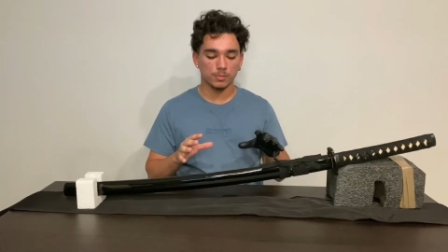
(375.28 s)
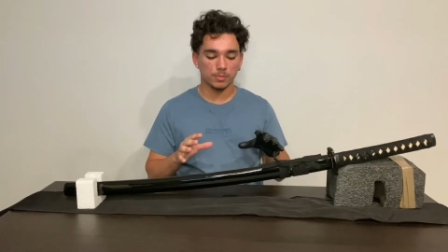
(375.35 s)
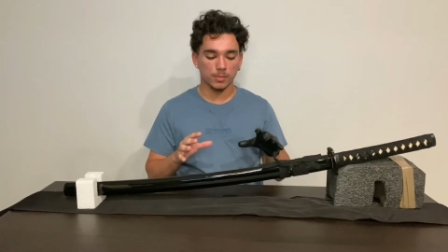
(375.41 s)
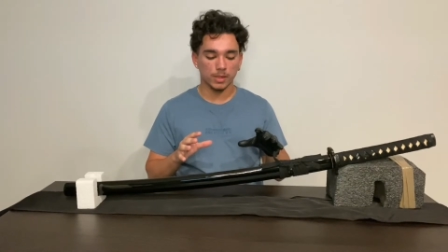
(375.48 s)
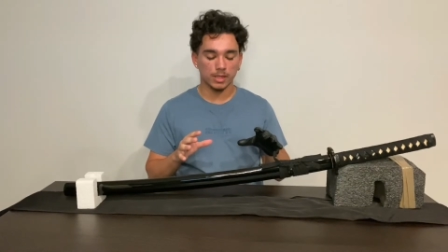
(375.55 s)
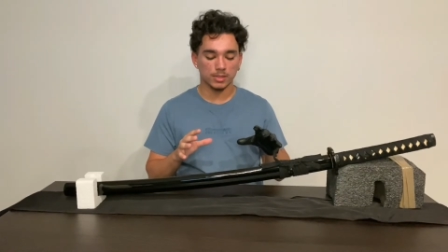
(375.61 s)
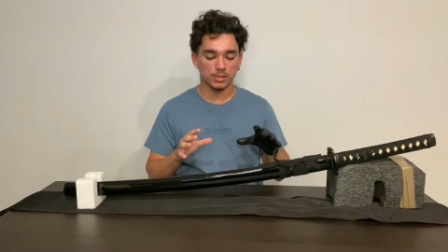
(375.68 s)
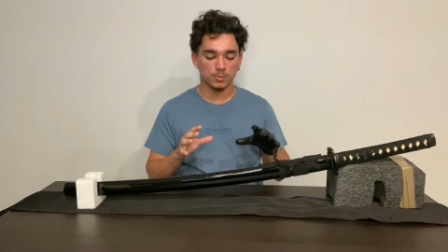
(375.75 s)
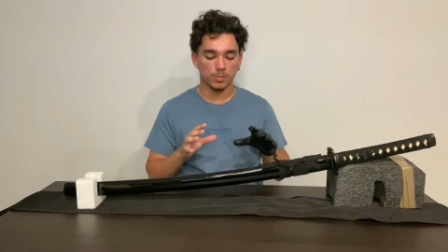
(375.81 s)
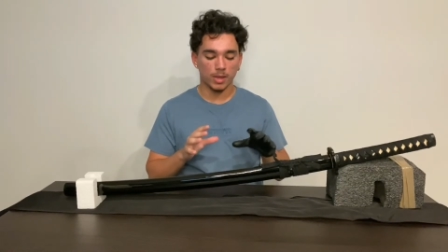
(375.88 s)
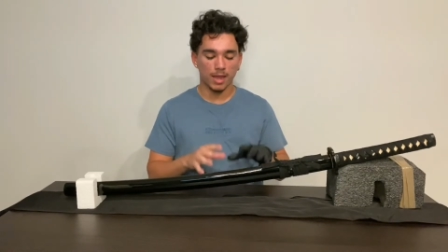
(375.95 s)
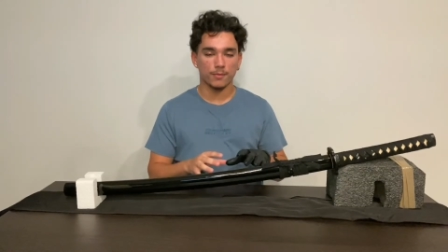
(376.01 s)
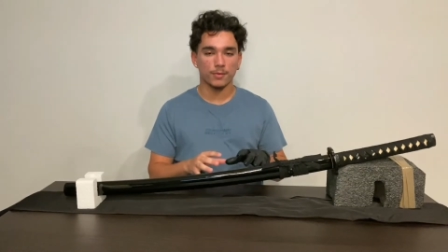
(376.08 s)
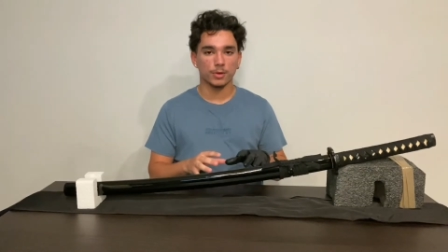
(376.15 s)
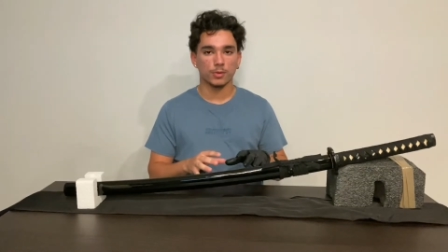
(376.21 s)
It's
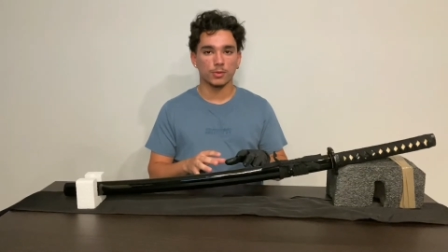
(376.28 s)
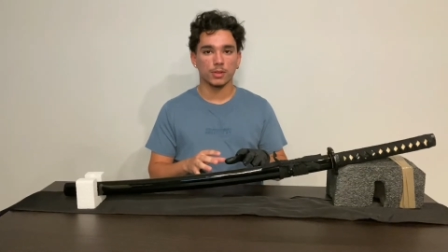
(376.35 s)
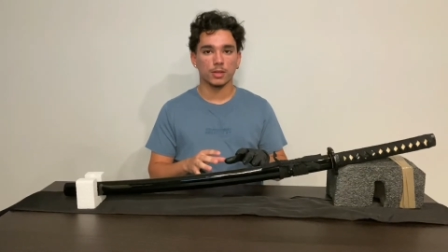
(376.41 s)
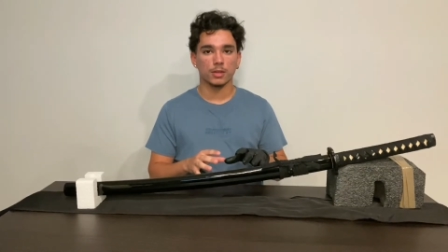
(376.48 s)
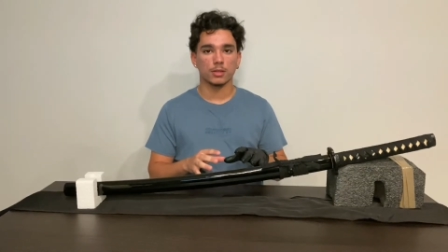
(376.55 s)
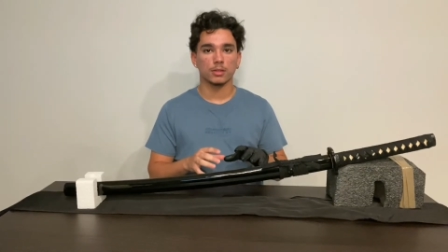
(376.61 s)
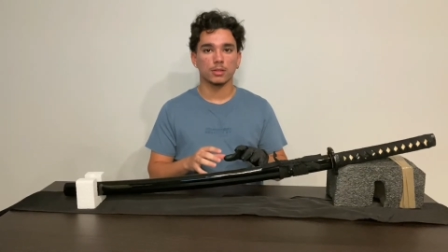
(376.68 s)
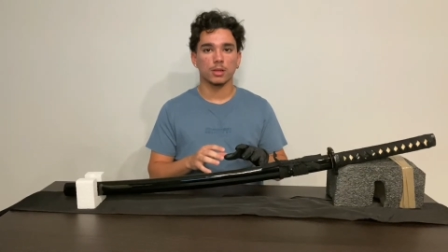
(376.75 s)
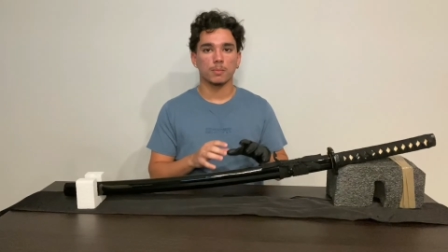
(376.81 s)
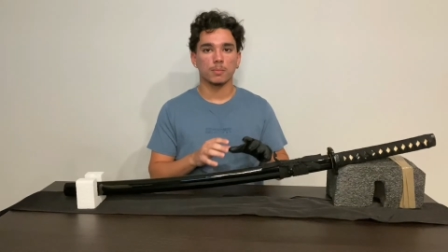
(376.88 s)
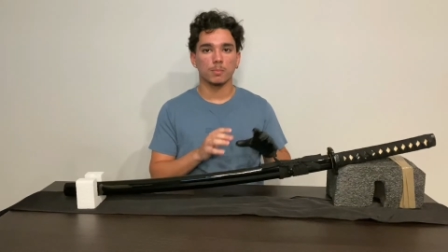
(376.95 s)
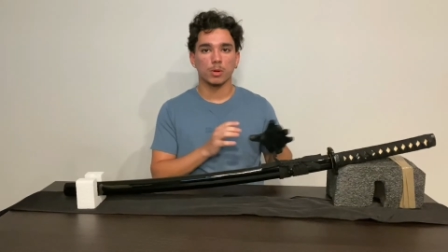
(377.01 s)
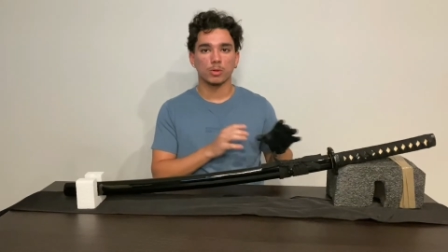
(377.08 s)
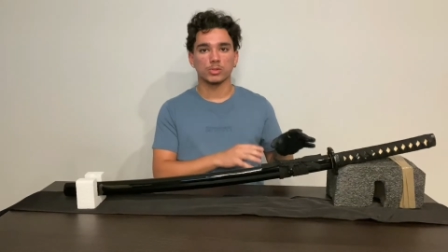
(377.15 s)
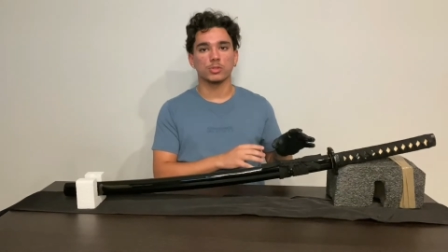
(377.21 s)
heavier than
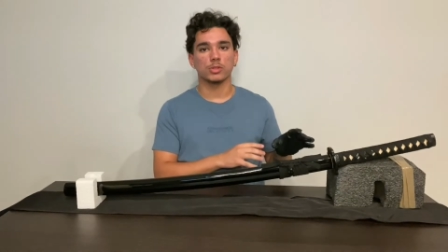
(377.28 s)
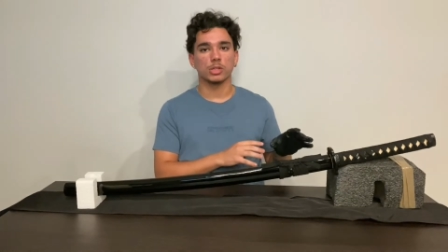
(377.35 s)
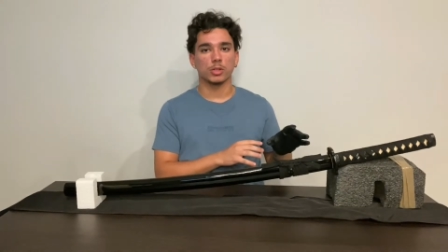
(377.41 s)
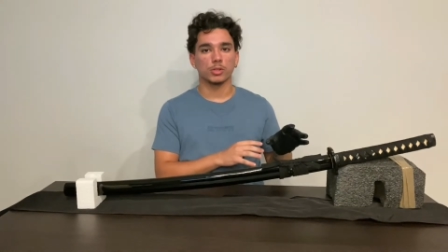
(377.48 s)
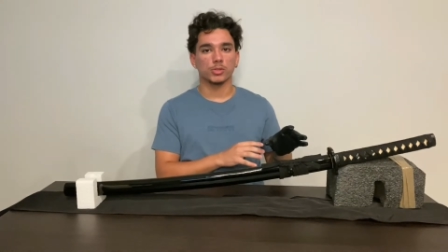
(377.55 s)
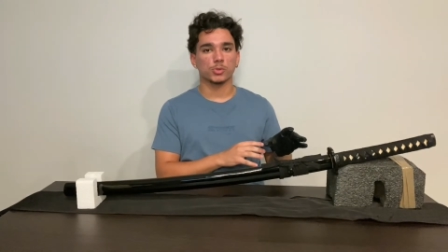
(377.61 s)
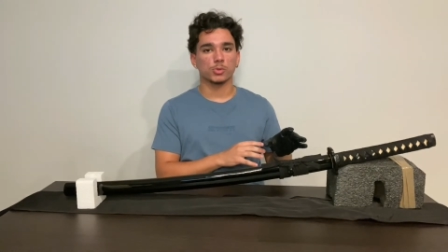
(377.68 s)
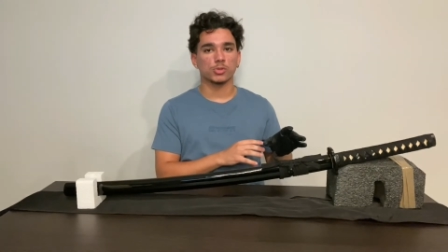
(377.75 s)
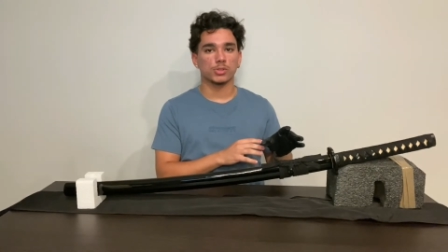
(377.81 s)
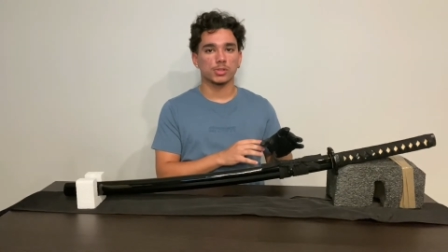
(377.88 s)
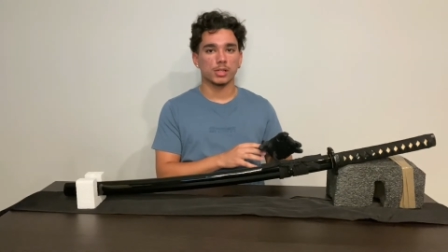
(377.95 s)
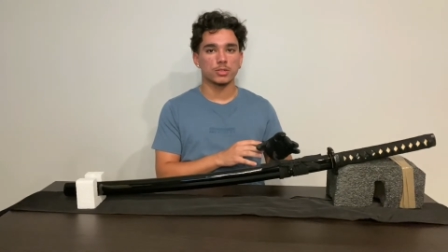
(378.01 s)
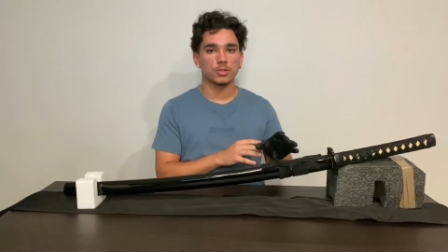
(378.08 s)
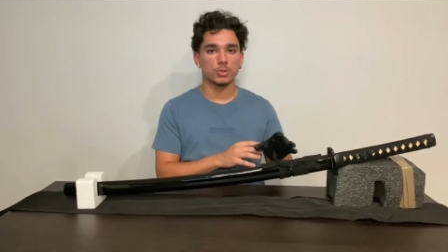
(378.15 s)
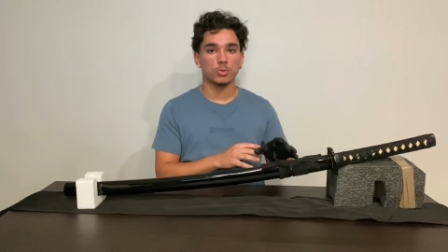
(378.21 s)
most of the other swords that
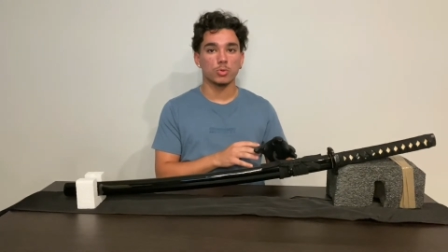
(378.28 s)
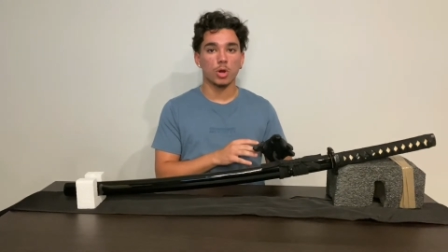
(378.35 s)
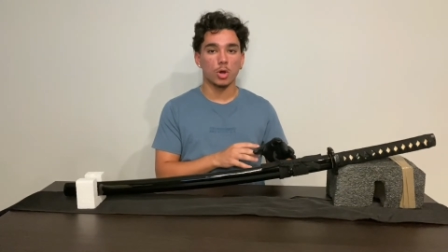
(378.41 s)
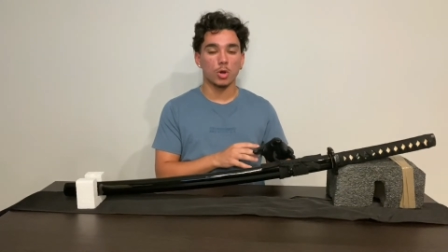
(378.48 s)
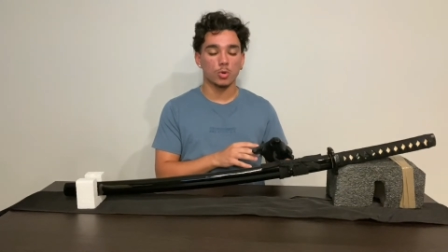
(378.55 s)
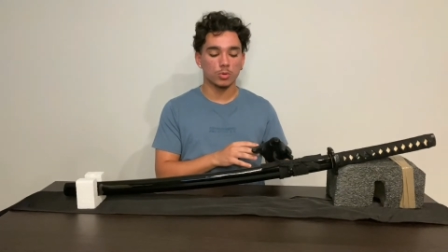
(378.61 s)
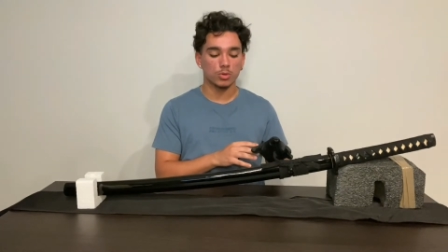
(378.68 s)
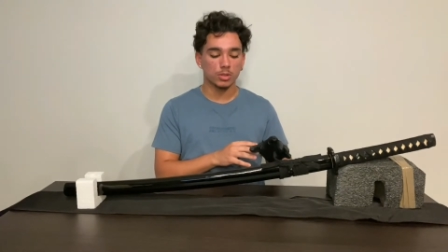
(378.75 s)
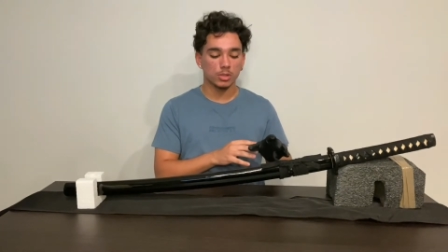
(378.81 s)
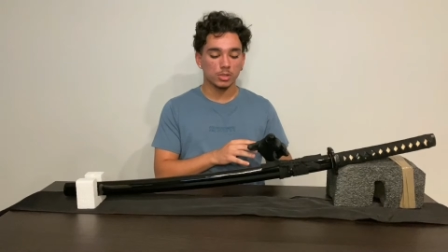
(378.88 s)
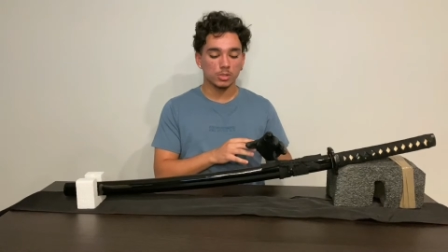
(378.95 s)
I do own.